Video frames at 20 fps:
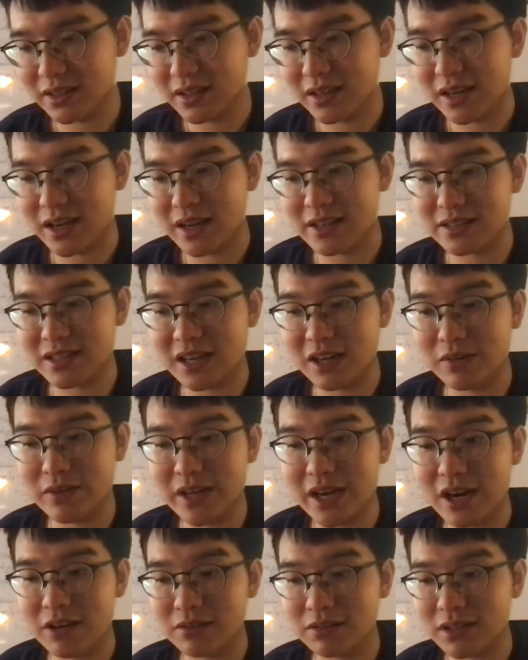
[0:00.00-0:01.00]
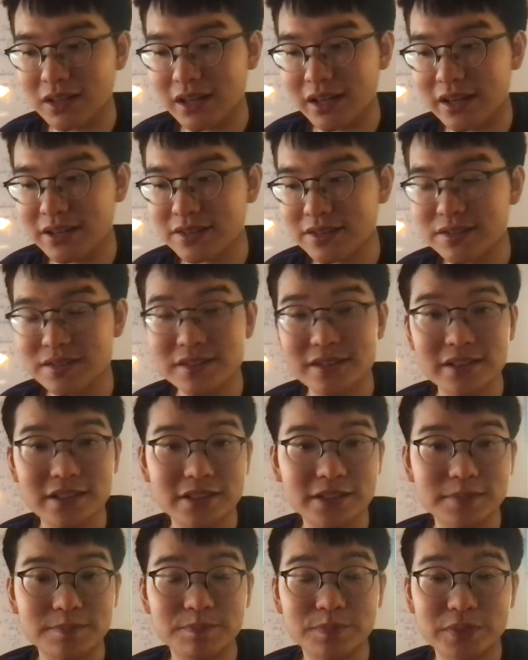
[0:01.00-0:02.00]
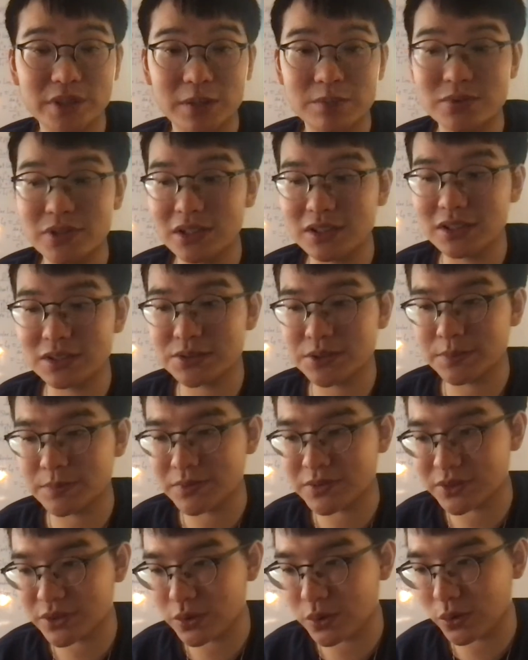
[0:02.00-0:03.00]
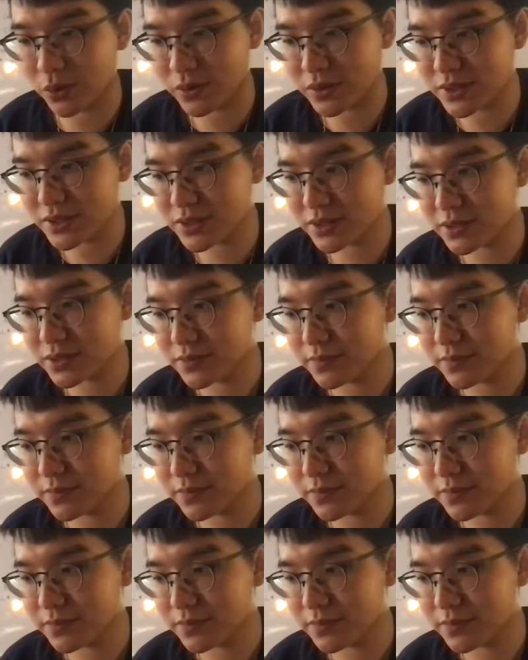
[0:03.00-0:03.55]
as how he outlines the objectives of this course,